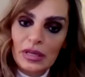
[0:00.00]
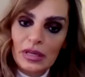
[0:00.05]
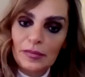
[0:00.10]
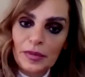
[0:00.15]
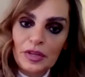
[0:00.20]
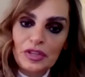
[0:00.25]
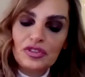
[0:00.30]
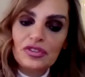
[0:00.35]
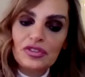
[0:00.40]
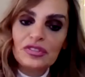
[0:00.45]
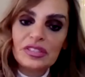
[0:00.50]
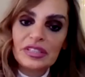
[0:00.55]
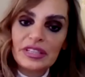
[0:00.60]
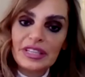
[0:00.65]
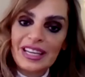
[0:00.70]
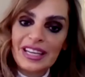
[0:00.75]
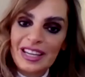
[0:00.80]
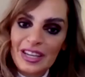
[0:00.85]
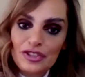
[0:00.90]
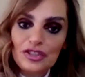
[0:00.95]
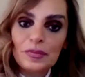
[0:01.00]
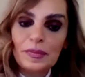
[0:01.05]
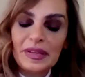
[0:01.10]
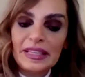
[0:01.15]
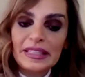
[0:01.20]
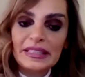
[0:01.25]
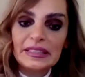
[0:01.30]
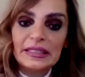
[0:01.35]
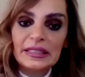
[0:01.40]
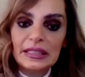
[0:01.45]
measure their
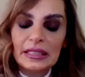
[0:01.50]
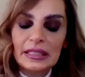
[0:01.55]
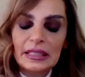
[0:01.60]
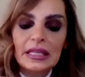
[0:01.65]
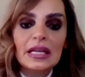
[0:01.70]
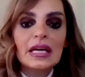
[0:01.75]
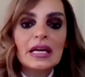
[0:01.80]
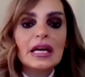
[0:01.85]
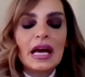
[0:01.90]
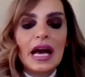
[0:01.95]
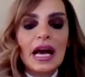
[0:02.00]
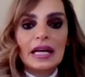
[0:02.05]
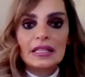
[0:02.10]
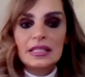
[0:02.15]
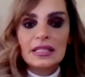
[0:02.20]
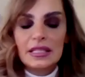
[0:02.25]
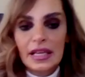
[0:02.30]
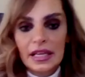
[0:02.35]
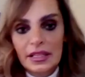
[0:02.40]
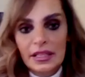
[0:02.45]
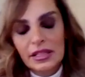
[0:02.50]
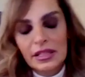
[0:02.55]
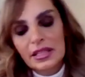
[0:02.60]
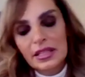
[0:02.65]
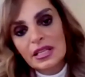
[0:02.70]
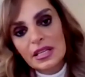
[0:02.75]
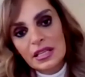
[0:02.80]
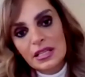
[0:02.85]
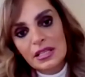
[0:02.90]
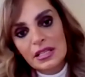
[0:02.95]
eligibility, and then
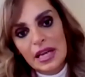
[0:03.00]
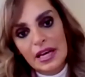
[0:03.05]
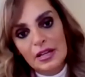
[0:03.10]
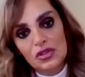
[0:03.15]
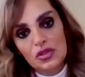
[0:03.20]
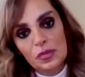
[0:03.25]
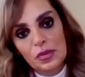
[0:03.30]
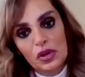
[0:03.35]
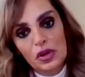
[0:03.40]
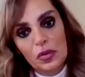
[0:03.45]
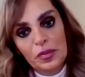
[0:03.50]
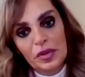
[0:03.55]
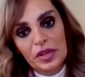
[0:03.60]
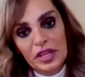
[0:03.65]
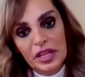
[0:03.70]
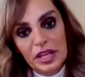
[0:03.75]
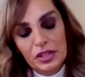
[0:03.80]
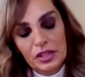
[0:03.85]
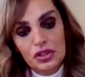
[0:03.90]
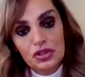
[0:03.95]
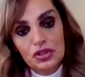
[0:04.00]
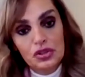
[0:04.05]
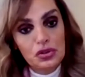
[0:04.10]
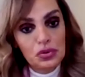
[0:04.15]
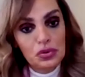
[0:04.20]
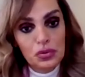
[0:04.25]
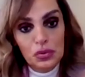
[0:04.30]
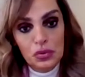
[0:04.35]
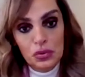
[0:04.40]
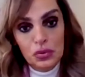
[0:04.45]
this has to be communicated
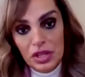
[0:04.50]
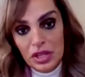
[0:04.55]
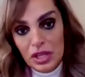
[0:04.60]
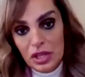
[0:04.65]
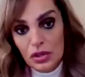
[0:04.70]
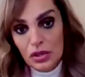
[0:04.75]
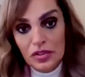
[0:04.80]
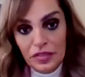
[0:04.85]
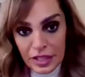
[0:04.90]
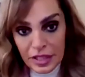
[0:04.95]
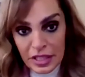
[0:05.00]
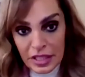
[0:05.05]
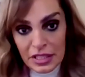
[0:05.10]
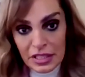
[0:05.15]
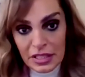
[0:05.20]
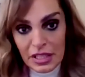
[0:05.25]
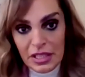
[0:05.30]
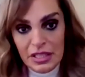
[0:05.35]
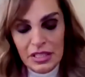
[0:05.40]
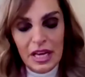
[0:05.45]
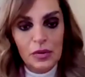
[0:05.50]
to the universities.